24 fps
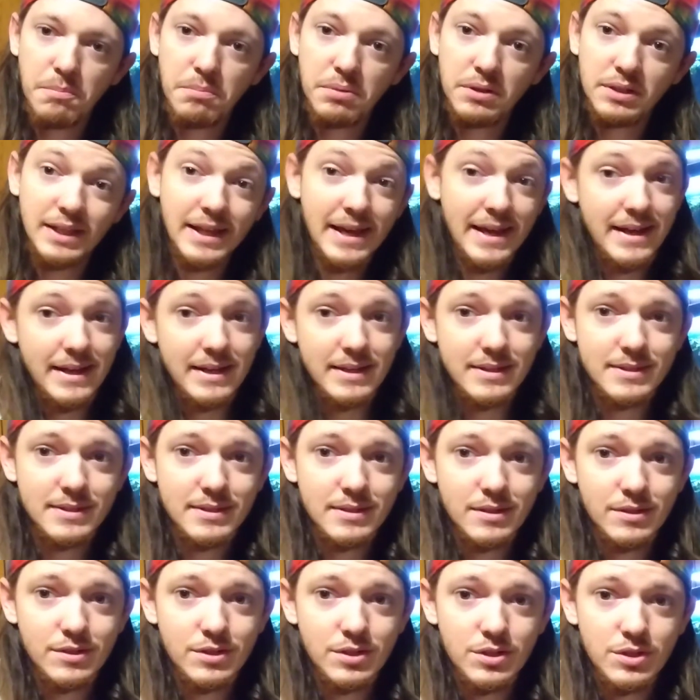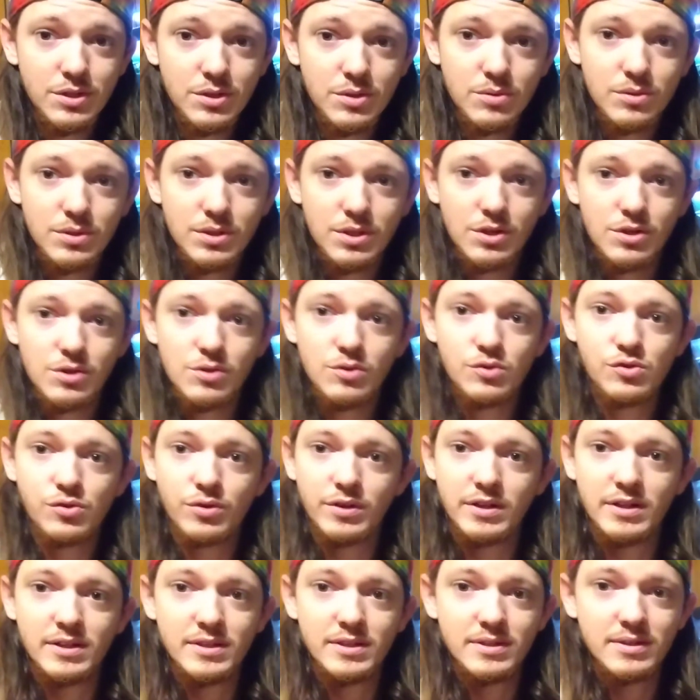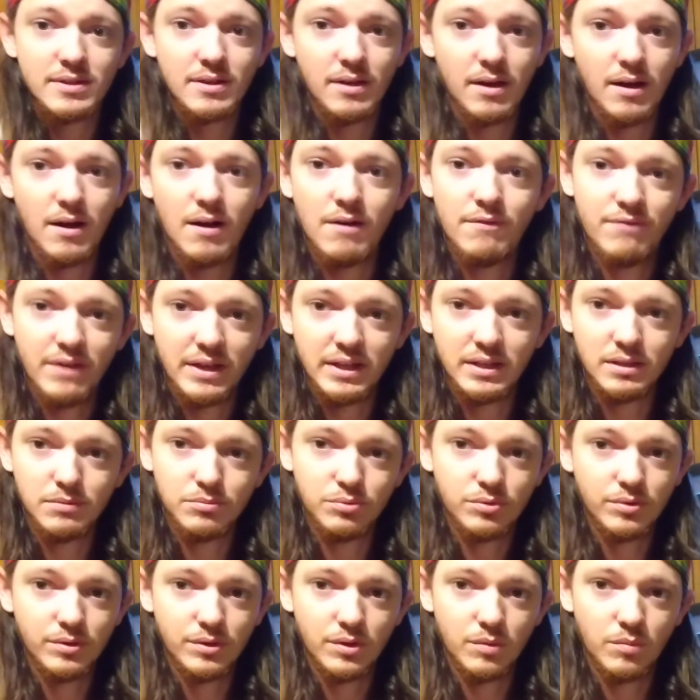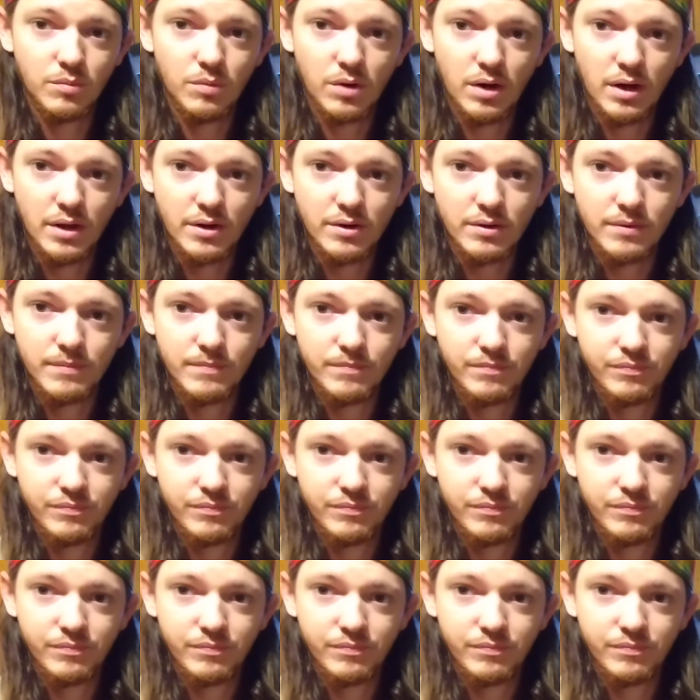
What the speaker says: plants to use the nutrients available in the water.